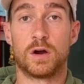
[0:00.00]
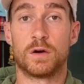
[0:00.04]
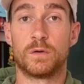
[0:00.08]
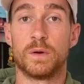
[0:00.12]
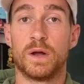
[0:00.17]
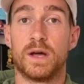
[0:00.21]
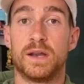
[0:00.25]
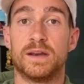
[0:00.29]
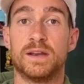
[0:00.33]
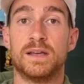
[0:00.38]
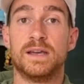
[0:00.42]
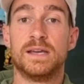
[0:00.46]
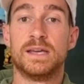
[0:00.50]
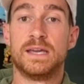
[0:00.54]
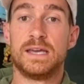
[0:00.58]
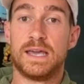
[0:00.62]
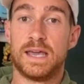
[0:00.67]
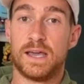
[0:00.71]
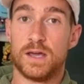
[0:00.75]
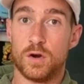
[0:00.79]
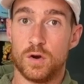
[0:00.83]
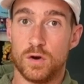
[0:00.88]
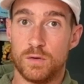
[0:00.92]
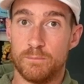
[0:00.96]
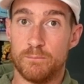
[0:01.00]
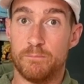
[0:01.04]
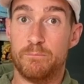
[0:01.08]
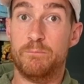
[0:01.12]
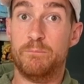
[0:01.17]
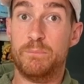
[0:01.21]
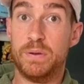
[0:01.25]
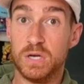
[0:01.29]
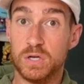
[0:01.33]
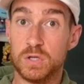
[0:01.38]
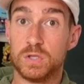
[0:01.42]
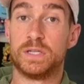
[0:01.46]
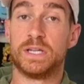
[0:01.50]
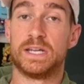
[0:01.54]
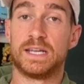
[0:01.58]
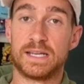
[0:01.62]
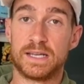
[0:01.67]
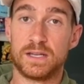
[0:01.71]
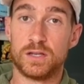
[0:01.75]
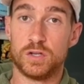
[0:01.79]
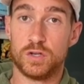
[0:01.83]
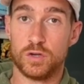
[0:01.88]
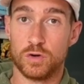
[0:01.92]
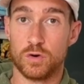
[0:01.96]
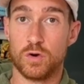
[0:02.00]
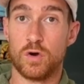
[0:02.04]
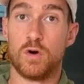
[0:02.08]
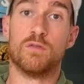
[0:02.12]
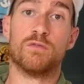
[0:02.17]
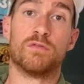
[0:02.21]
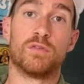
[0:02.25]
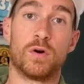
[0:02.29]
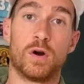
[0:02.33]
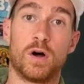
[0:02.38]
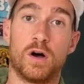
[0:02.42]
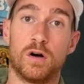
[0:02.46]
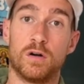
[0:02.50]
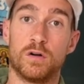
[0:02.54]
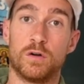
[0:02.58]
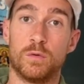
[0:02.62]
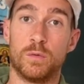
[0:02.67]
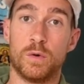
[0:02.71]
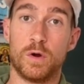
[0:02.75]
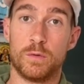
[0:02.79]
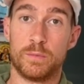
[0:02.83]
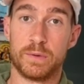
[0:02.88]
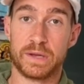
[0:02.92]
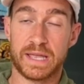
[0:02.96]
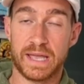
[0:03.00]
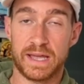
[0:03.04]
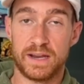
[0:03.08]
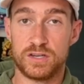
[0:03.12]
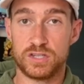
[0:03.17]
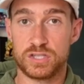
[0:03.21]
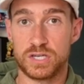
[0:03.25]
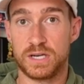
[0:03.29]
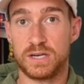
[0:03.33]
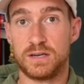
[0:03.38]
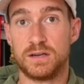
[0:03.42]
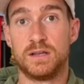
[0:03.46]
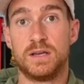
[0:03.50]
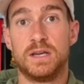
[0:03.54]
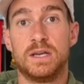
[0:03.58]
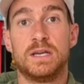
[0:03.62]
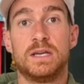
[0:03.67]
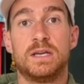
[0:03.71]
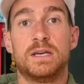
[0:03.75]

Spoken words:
run and building your overall aerobic engine,